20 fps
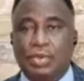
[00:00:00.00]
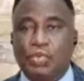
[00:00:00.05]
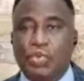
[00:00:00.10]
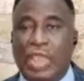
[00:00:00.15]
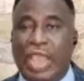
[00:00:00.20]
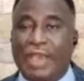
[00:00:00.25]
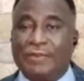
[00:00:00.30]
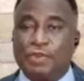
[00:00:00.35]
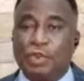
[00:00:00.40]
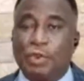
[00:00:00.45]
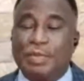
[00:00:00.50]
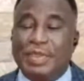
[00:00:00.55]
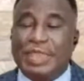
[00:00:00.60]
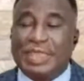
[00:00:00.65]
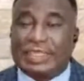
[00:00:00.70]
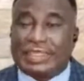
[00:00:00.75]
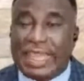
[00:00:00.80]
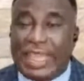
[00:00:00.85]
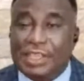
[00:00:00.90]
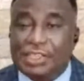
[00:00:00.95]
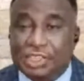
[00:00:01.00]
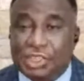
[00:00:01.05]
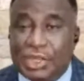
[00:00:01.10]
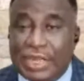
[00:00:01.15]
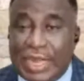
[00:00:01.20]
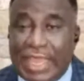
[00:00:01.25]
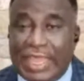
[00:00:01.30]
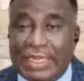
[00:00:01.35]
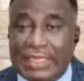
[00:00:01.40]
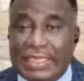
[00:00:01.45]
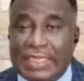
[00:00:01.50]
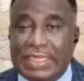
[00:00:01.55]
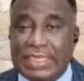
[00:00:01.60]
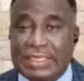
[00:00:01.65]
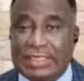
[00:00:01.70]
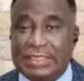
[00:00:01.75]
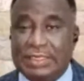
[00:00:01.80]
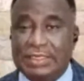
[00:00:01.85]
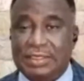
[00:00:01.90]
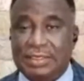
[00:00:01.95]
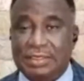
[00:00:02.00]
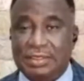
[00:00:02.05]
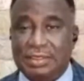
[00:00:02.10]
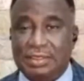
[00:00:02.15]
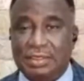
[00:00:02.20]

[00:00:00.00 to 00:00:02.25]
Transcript: We have to be intentional in this.